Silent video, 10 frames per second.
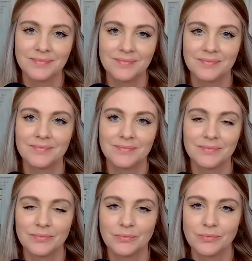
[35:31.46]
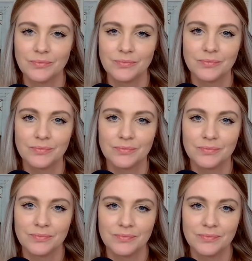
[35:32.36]

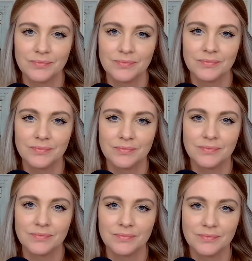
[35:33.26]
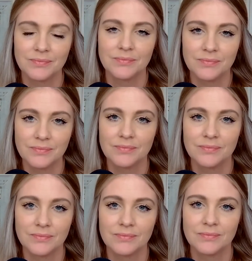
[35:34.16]

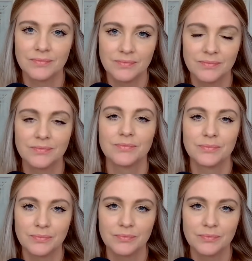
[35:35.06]
(not speaking)